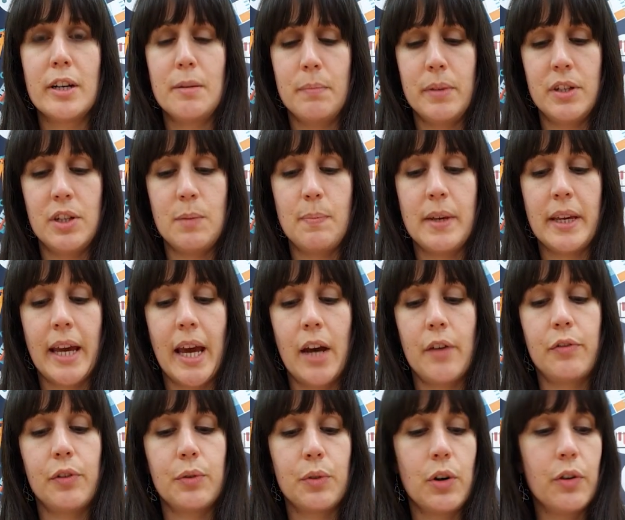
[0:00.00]
but just be
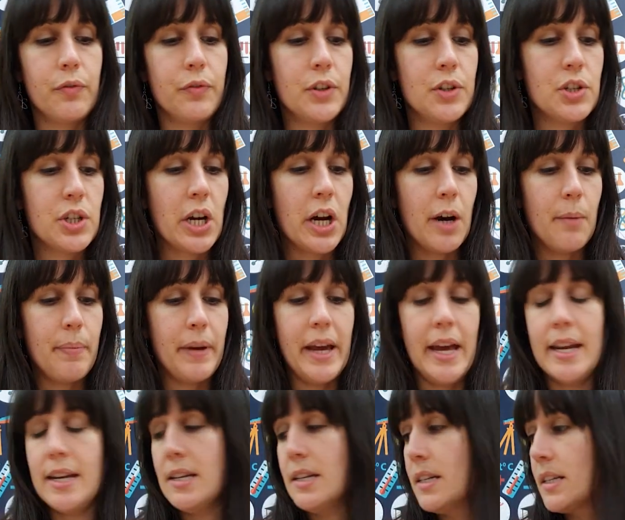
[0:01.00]
careful of the sharp
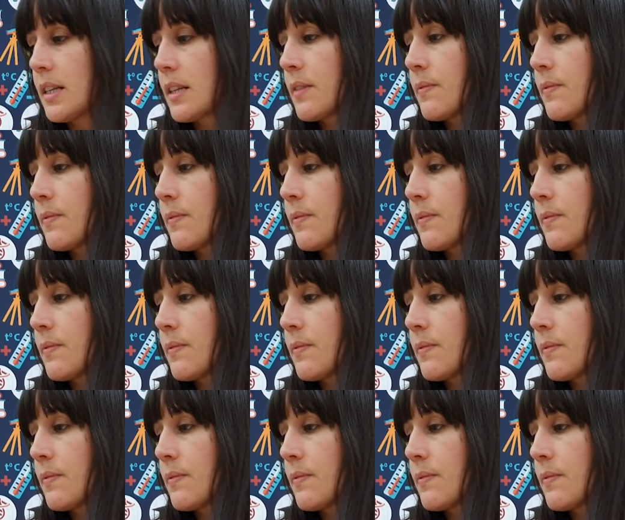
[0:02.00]
end.